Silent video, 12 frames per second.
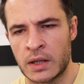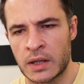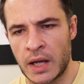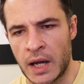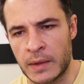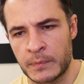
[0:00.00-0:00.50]

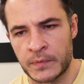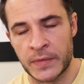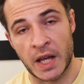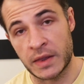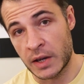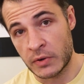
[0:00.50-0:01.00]
Okay,
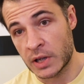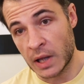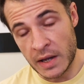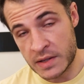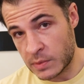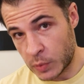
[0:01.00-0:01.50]
and therein
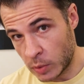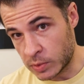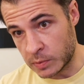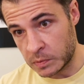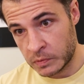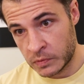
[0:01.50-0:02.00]
lies the
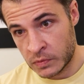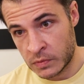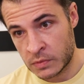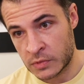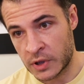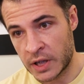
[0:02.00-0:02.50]
problem,
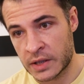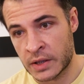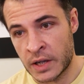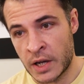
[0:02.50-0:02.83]
right?